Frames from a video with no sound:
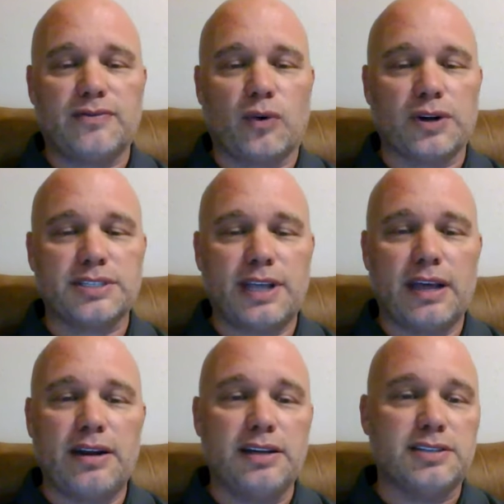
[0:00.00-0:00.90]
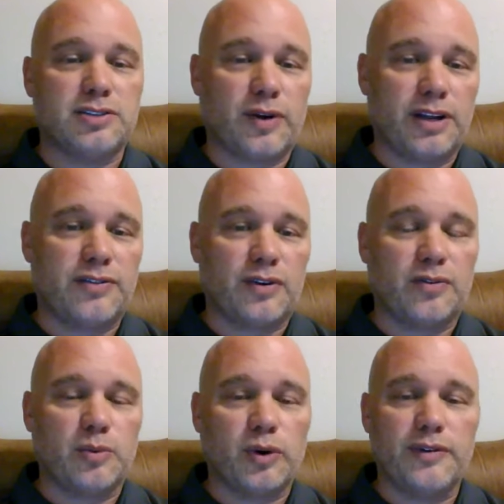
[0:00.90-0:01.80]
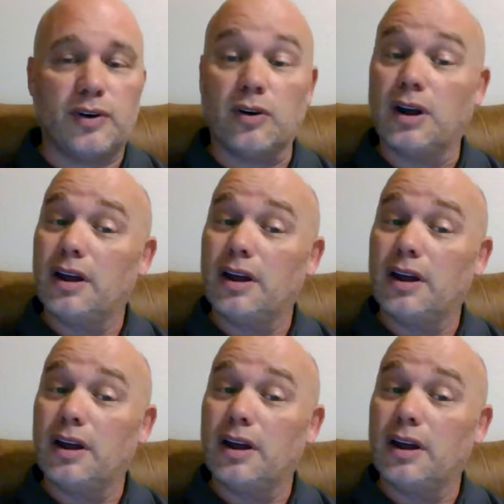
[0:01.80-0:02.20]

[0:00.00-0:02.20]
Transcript: Florida State. He is a transfer from Louisville.